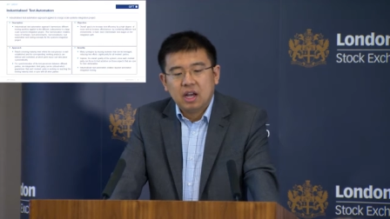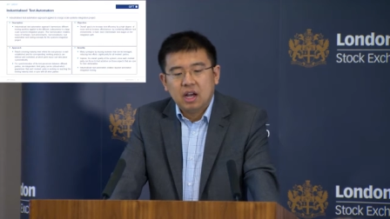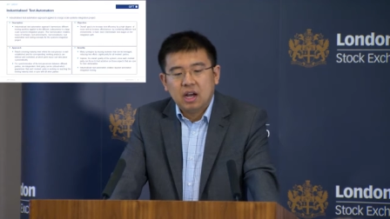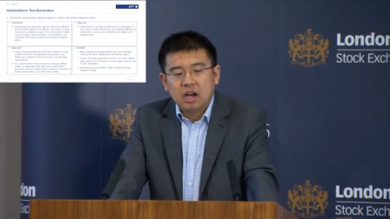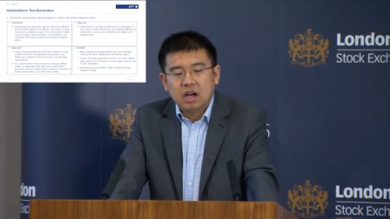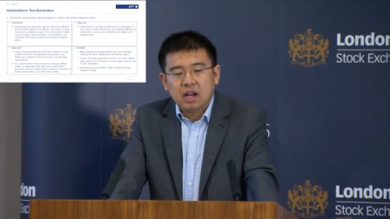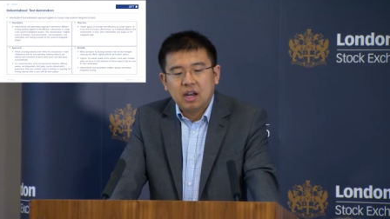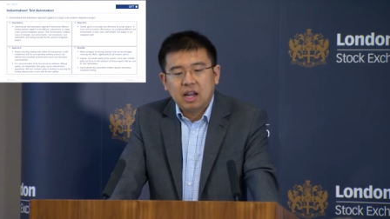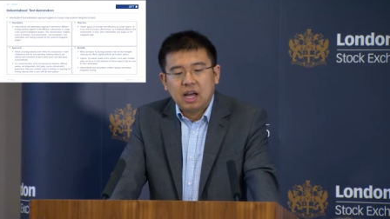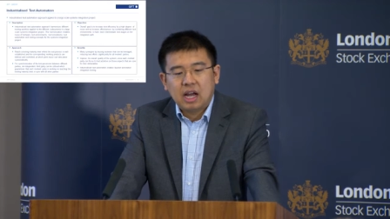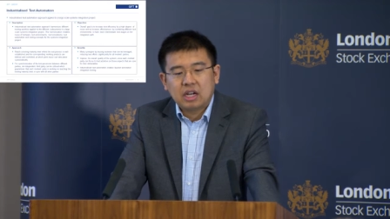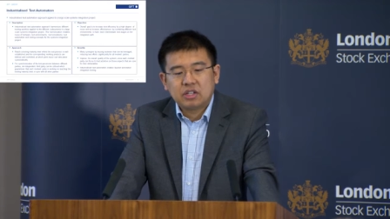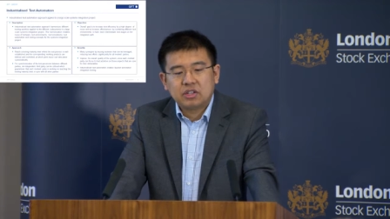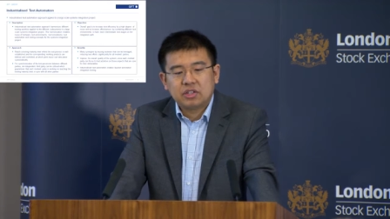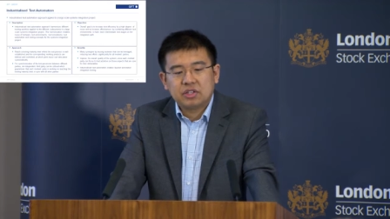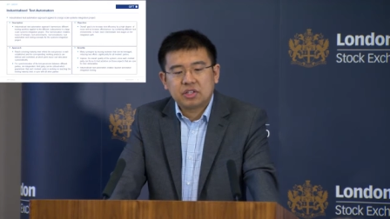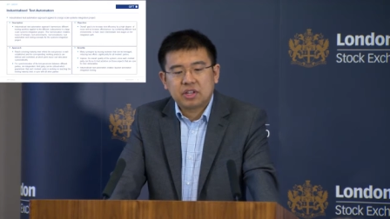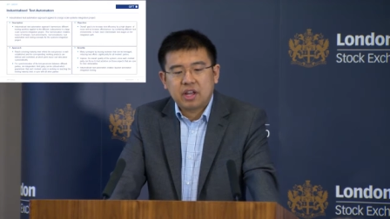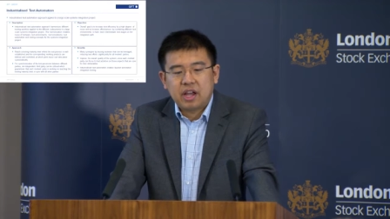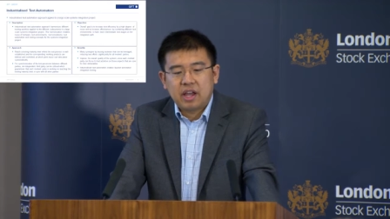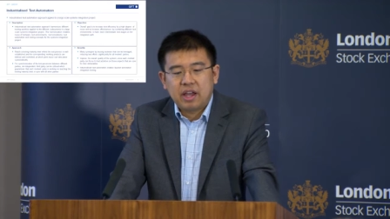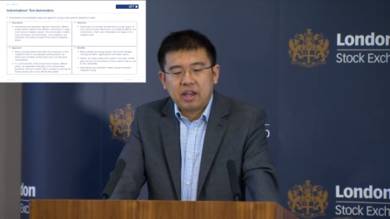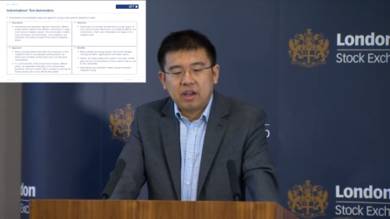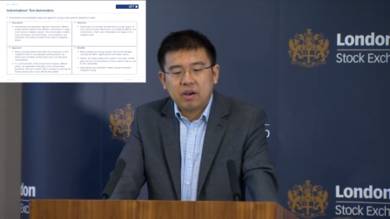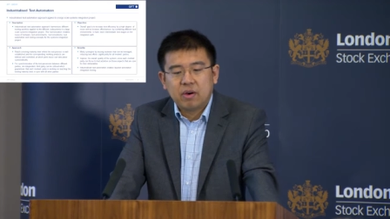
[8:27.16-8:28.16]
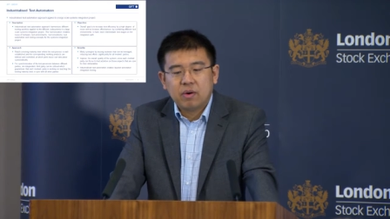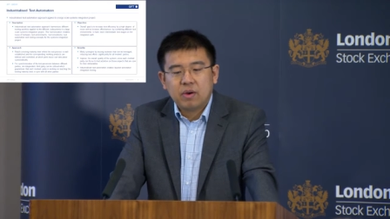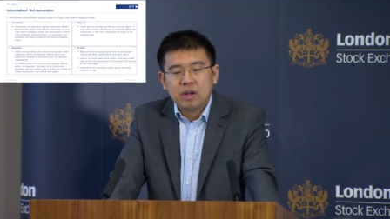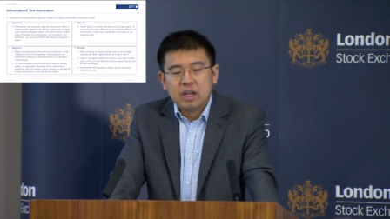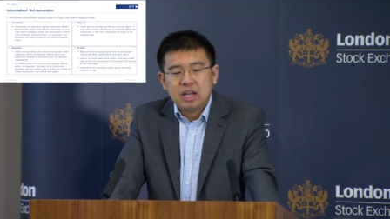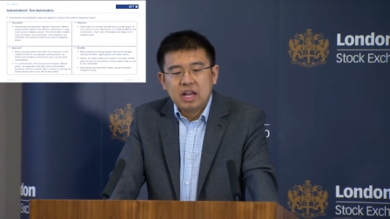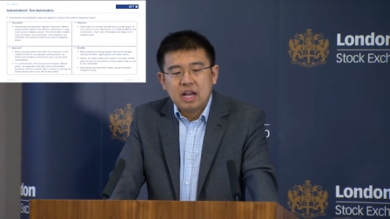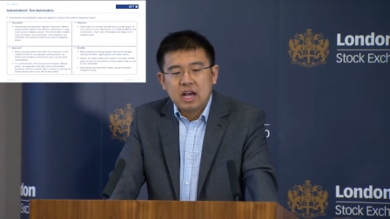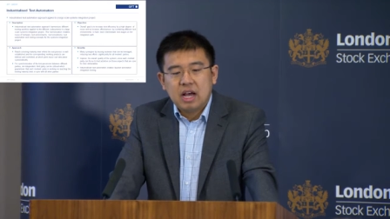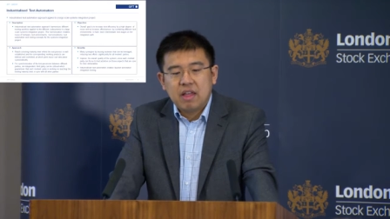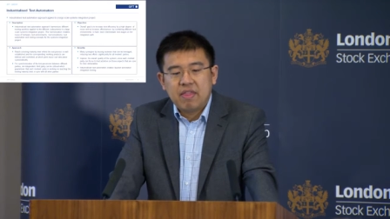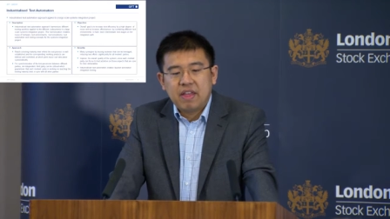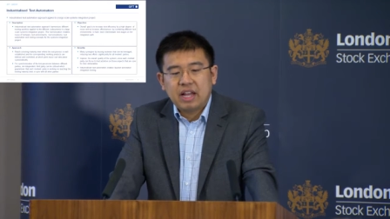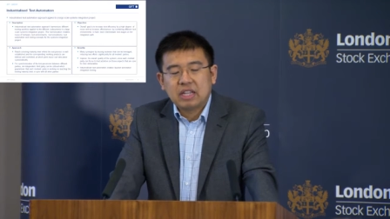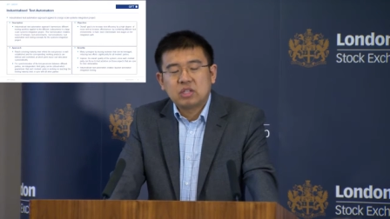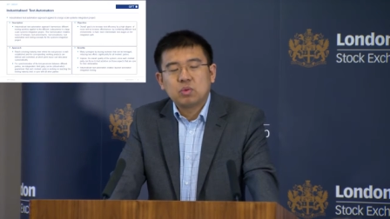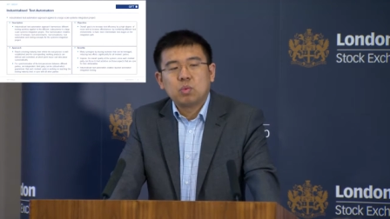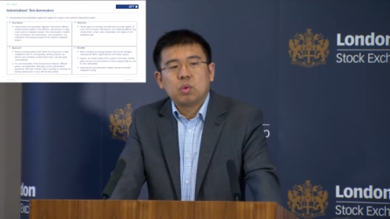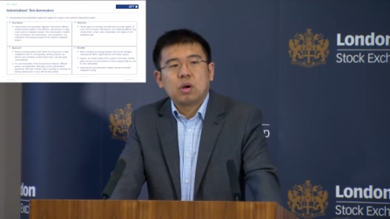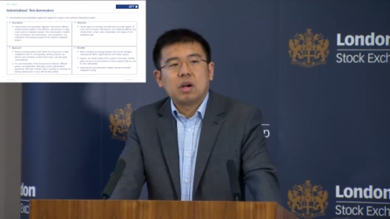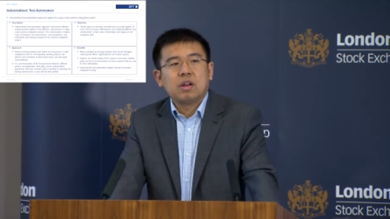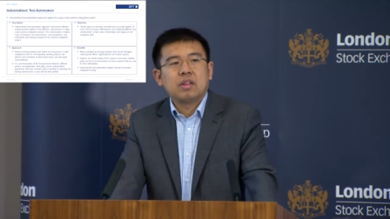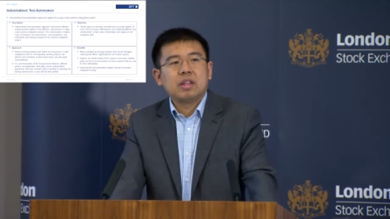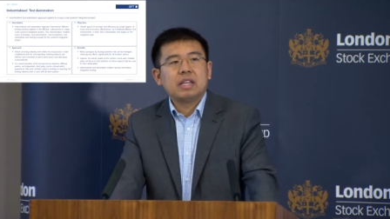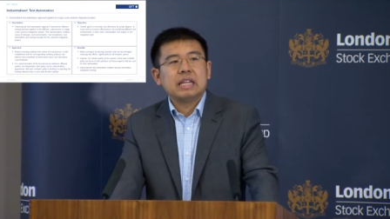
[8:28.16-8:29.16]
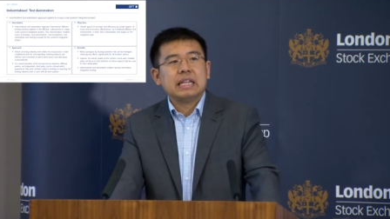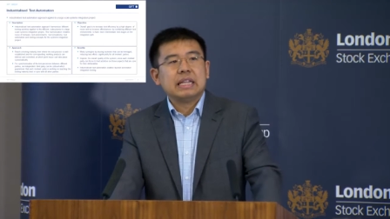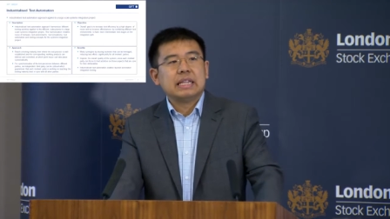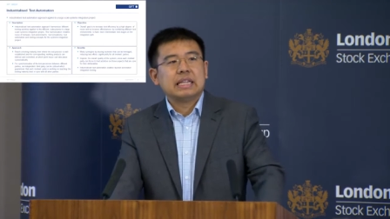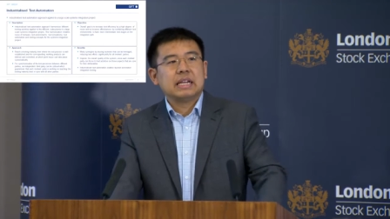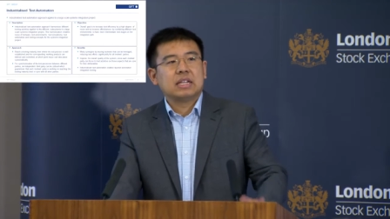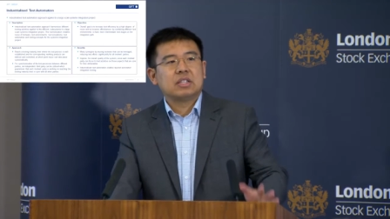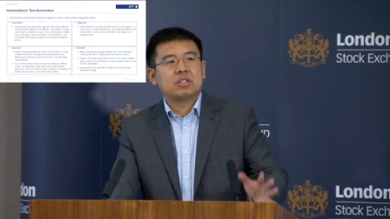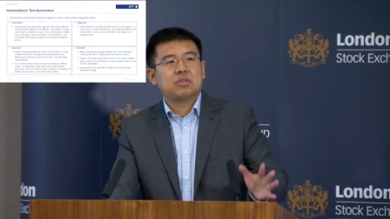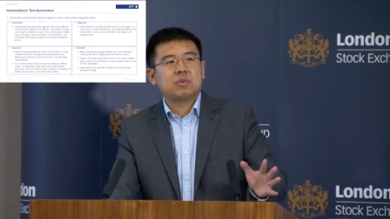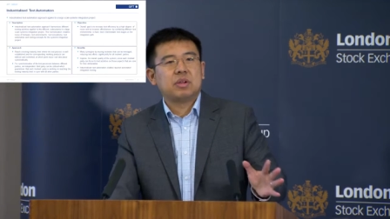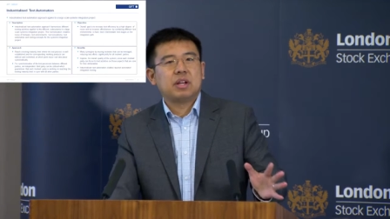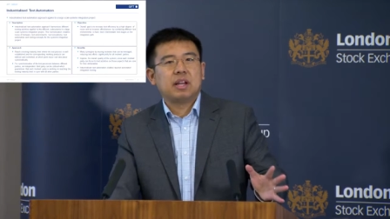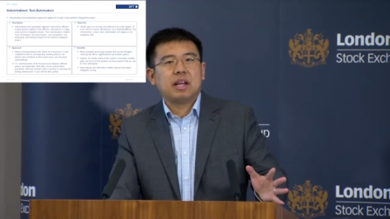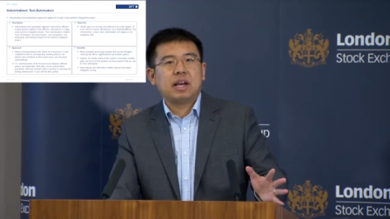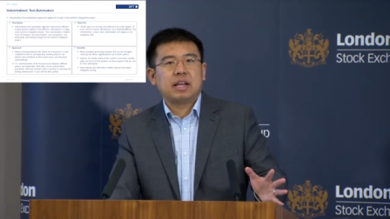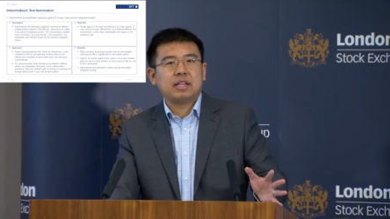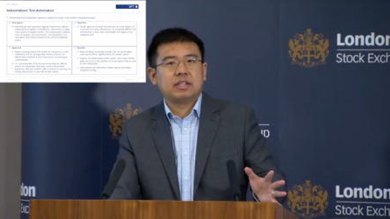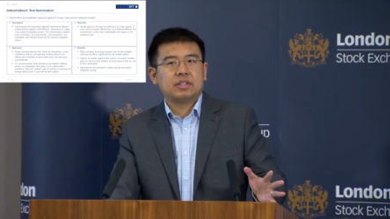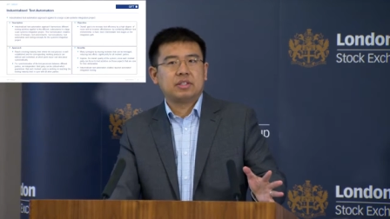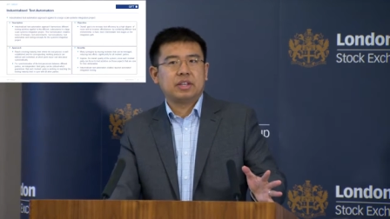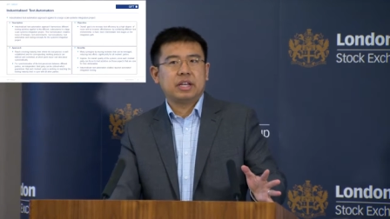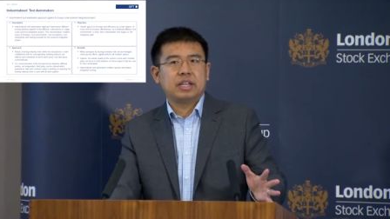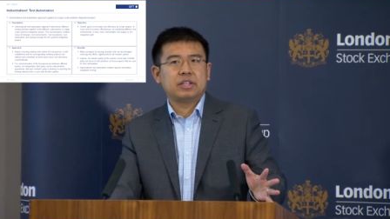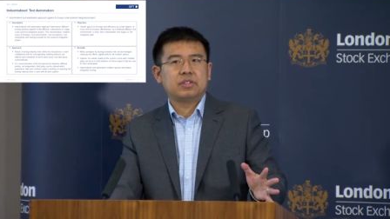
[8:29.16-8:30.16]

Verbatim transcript: on a large scale. And that's where the industrialized